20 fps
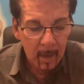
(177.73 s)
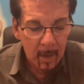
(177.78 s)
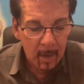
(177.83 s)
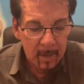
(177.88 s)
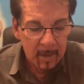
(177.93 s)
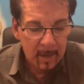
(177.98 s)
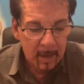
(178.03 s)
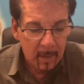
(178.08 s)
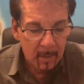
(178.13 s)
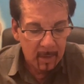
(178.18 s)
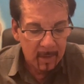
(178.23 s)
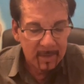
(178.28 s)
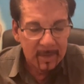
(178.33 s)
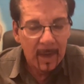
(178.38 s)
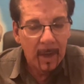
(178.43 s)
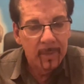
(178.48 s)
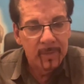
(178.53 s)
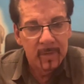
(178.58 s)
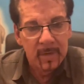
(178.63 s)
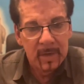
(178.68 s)
Now,
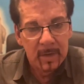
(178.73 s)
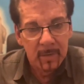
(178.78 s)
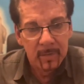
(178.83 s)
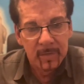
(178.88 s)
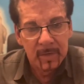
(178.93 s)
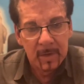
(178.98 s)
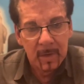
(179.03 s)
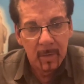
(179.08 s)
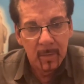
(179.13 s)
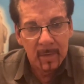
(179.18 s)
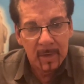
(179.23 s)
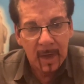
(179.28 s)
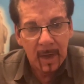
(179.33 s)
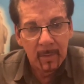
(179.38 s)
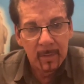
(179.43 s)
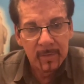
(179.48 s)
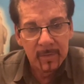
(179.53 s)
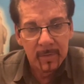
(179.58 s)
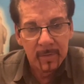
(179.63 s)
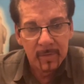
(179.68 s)
1,000 years ago when I
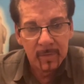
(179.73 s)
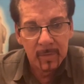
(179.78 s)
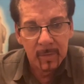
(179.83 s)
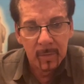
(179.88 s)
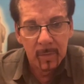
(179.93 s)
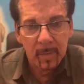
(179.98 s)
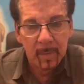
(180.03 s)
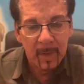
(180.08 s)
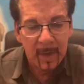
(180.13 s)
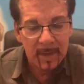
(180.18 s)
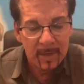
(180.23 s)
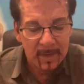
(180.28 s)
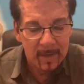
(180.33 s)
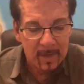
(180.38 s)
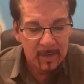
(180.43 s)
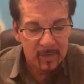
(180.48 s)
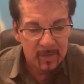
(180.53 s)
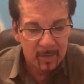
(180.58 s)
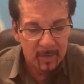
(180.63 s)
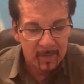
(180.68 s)
was in school, my
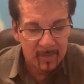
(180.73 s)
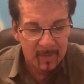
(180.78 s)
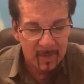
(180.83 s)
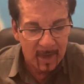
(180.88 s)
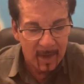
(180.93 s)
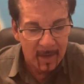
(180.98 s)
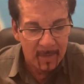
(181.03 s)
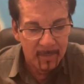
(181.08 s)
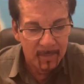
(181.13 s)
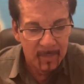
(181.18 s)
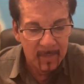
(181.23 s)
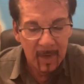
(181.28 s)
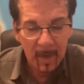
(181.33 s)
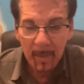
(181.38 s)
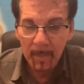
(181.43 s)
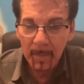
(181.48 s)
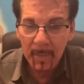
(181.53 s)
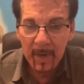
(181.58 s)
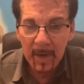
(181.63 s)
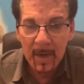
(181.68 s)
teacher said,
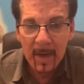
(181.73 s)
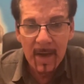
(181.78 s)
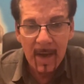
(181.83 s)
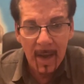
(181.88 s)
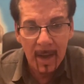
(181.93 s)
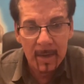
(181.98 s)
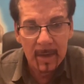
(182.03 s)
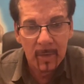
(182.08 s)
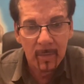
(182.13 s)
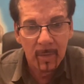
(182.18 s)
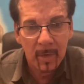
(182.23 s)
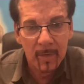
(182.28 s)
"Pity anyone